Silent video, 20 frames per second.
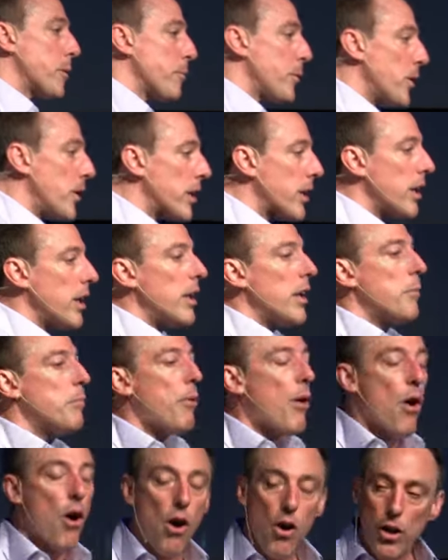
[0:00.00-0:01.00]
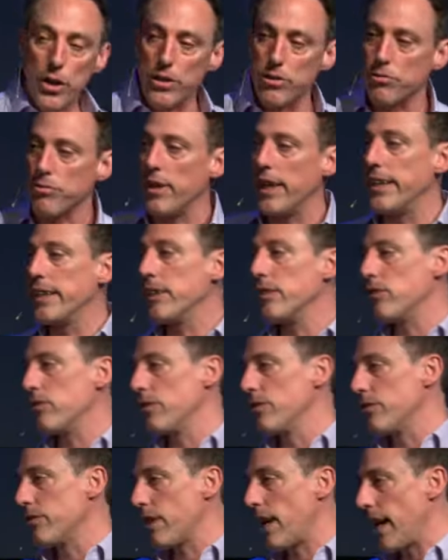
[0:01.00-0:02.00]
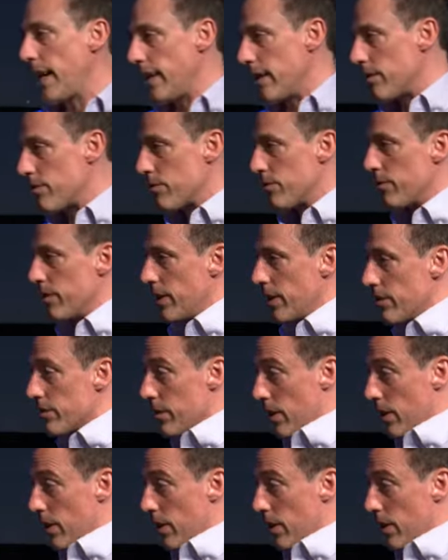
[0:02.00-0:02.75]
book. Paul is writing to Titus, who he's